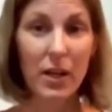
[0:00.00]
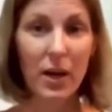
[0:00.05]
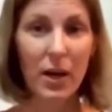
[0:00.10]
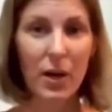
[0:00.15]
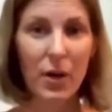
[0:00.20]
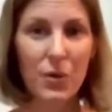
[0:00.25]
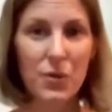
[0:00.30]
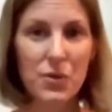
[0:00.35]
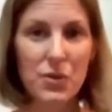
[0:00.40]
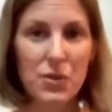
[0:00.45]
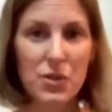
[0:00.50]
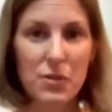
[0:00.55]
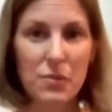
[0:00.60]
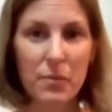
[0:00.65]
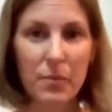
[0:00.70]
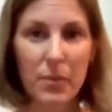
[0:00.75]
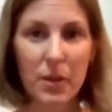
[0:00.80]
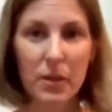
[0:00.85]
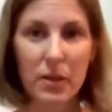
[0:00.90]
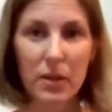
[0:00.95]
house,
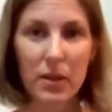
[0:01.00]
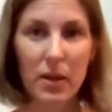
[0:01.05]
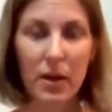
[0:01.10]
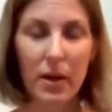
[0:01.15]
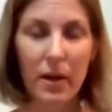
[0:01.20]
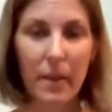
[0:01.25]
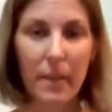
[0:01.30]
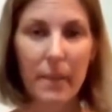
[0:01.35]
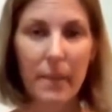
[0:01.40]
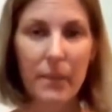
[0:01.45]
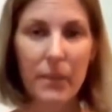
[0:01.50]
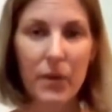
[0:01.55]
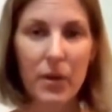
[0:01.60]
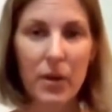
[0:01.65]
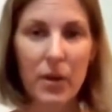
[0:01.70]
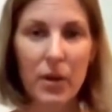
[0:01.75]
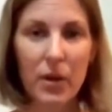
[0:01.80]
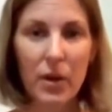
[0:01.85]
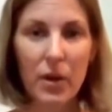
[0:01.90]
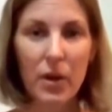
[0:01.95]
but um,
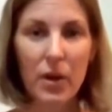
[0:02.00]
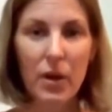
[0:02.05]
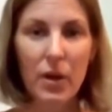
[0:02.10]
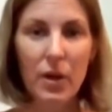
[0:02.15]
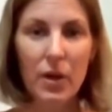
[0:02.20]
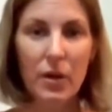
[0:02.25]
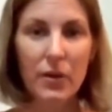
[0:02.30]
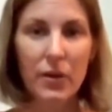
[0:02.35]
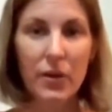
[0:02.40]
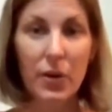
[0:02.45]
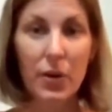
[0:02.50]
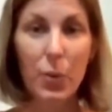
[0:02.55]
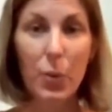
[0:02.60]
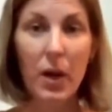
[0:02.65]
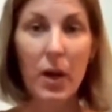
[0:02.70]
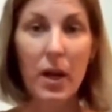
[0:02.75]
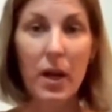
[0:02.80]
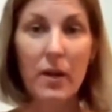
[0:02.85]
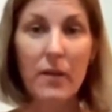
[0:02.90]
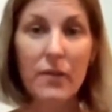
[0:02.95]
the
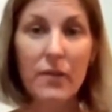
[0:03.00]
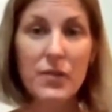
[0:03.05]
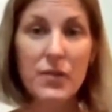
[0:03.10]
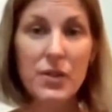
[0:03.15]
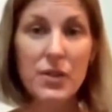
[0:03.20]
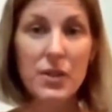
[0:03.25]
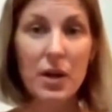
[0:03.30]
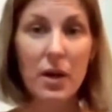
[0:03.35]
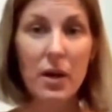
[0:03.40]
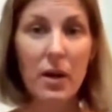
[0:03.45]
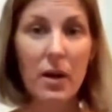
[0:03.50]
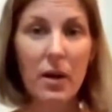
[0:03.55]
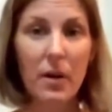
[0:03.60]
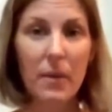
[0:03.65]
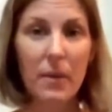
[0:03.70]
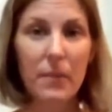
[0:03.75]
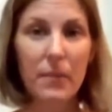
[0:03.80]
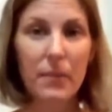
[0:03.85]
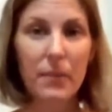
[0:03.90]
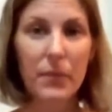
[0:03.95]
waves
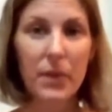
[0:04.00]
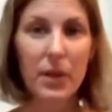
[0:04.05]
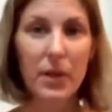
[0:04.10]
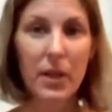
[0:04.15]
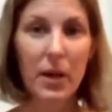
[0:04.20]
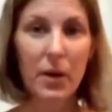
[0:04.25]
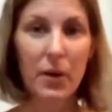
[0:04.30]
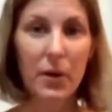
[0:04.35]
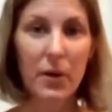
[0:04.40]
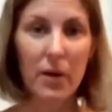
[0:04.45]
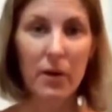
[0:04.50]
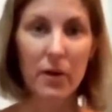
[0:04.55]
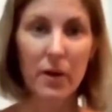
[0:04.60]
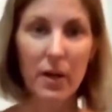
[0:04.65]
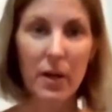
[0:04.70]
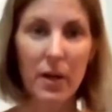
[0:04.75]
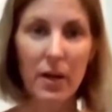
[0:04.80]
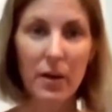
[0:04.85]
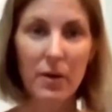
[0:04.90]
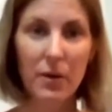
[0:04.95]
um, in our
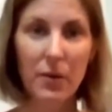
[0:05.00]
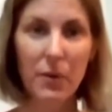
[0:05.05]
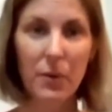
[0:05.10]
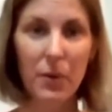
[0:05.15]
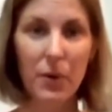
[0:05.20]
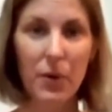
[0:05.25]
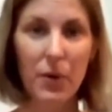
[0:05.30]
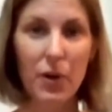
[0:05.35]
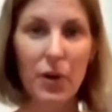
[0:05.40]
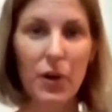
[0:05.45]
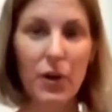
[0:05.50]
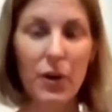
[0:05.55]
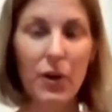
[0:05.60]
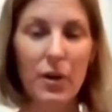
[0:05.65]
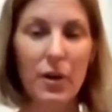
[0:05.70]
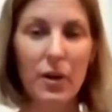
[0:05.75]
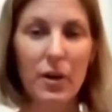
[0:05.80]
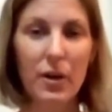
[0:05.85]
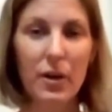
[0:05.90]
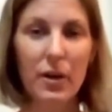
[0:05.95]
area
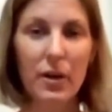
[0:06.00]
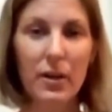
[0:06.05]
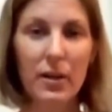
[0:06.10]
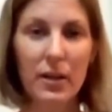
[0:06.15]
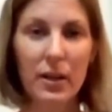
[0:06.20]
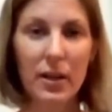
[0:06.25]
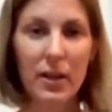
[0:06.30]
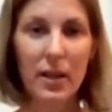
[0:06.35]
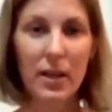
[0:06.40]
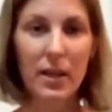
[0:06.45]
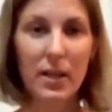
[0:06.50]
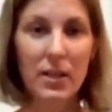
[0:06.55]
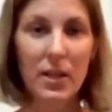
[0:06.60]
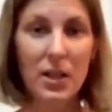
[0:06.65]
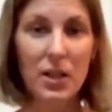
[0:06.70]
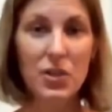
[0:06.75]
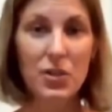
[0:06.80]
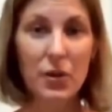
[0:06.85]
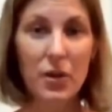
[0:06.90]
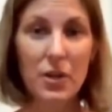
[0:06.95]
were getting
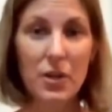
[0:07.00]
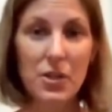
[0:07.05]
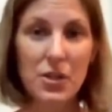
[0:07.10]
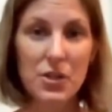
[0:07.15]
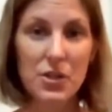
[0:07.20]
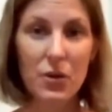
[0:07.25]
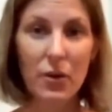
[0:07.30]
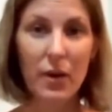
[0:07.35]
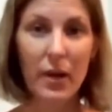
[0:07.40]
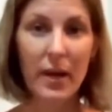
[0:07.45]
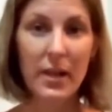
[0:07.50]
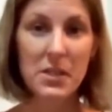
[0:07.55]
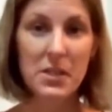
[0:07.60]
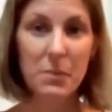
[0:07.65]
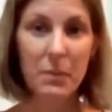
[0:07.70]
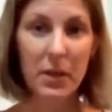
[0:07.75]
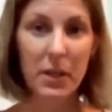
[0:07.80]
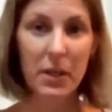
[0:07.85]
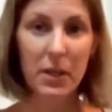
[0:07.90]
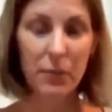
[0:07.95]
dangerous. So last
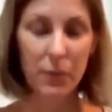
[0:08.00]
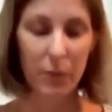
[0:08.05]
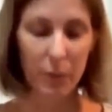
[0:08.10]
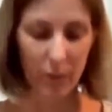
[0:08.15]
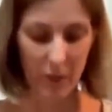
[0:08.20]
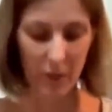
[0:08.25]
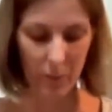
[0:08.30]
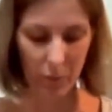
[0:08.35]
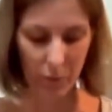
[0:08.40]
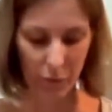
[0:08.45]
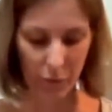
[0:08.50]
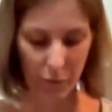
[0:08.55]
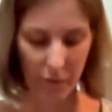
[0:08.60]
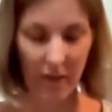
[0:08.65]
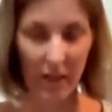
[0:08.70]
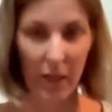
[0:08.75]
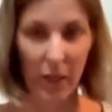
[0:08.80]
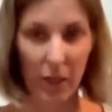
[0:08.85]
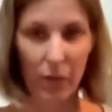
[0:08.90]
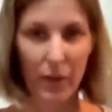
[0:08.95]
minute, we were able to
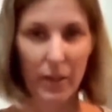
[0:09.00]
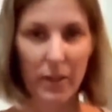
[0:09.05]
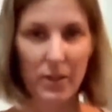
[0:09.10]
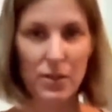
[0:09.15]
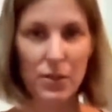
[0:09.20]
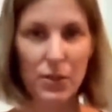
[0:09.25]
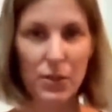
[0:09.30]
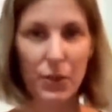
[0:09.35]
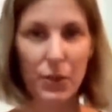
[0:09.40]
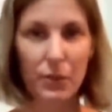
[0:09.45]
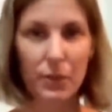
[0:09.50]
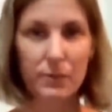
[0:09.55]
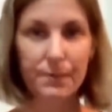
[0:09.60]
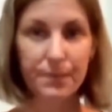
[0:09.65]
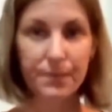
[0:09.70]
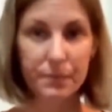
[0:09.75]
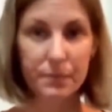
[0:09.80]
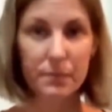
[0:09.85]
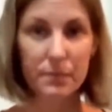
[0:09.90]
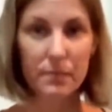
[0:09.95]
evacuate to
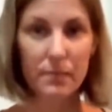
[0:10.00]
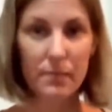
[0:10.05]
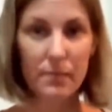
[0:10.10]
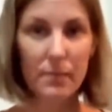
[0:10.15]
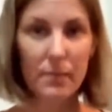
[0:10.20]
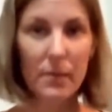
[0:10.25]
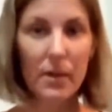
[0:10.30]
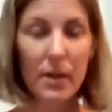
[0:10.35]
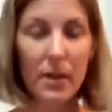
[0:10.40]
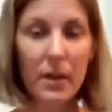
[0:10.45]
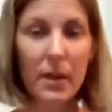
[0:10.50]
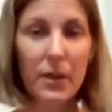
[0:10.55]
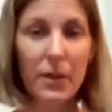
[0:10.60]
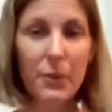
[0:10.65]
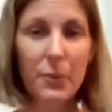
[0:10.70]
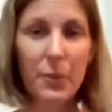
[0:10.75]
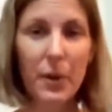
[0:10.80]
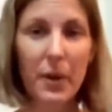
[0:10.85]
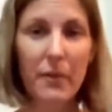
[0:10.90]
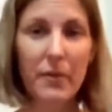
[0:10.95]

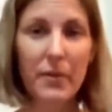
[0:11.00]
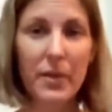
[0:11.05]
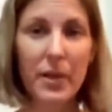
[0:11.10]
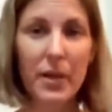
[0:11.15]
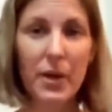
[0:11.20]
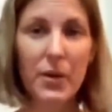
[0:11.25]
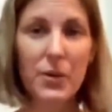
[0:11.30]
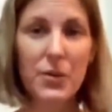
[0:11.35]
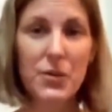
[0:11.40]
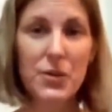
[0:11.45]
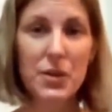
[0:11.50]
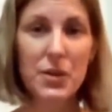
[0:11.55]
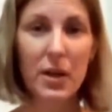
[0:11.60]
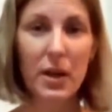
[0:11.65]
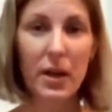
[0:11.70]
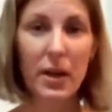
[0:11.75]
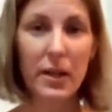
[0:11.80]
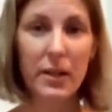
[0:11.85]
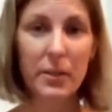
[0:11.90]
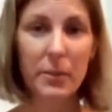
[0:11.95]
another private house
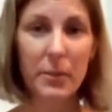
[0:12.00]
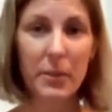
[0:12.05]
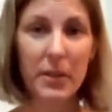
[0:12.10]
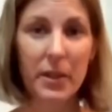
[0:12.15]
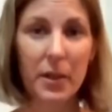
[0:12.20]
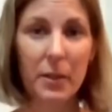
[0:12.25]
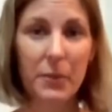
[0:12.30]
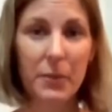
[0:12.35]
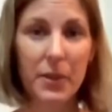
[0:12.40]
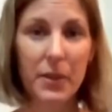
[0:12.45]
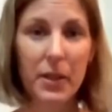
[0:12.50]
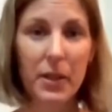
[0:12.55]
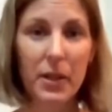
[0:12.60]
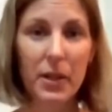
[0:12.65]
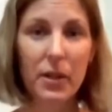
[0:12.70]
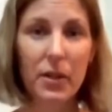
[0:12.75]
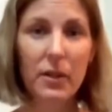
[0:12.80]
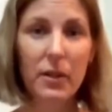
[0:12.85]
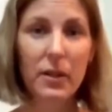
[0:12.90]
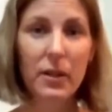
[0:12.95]
a little bit up the
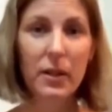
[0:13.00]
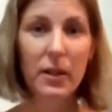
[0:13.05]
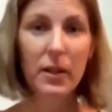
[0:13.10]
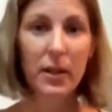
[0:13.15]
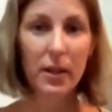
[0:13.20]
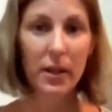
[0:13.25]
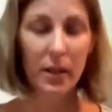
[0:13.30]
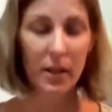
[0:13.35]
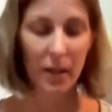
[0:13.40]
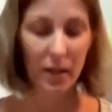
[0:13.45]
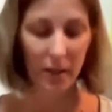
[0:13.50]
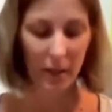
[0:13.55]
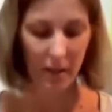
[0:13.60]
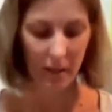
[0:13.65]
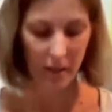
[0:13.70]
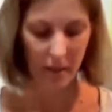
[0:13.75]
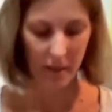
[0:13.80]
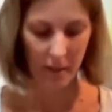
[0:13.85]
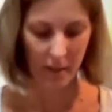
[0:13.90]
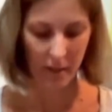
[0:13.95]
hill.
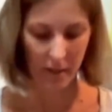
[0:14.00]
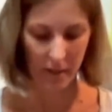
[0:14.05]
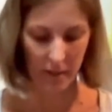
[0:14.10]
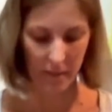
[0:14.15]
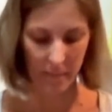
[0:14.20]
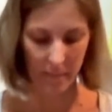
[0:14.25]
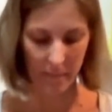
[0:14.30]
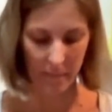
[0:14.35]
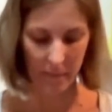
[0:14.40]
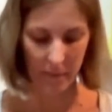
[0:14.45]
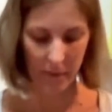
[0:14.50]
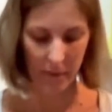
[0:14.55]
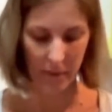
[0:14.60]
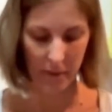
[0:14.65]
Um,